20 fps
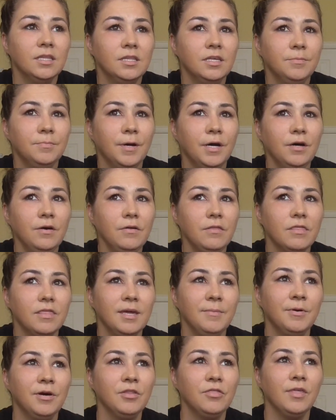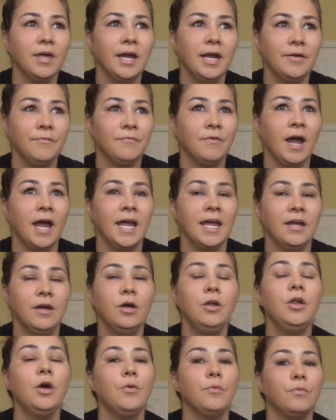They both like write.
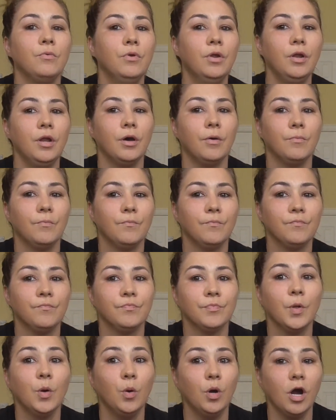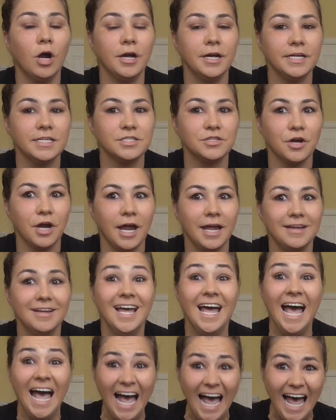Oh, no. Or R.S. Gray.
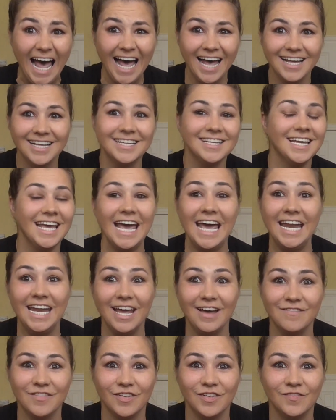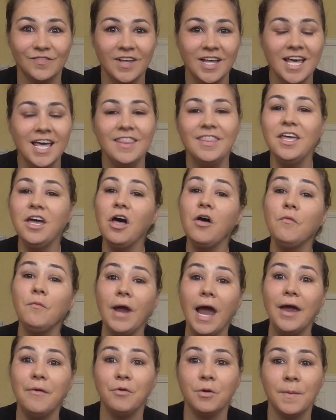Ha! Any of them. They all
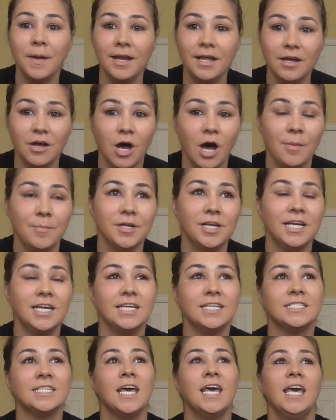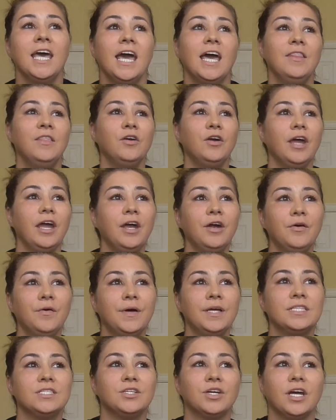write romantic comedies, and their
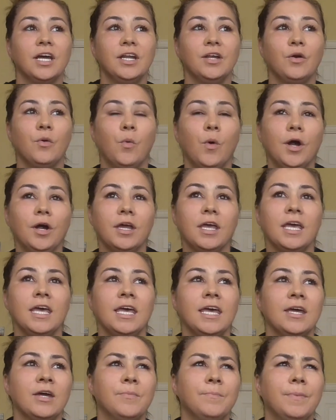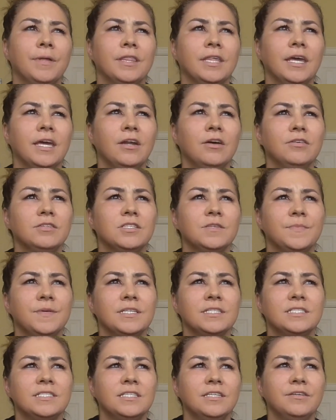heroines are kind of quirky, but they can also
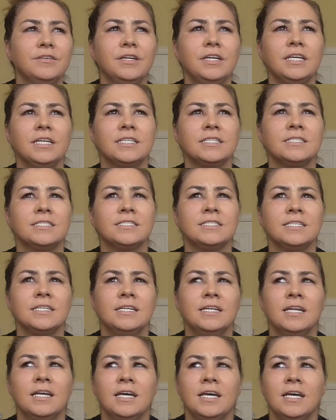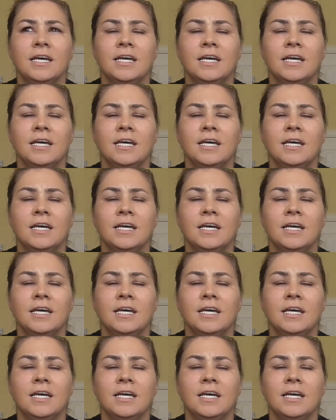be serious, and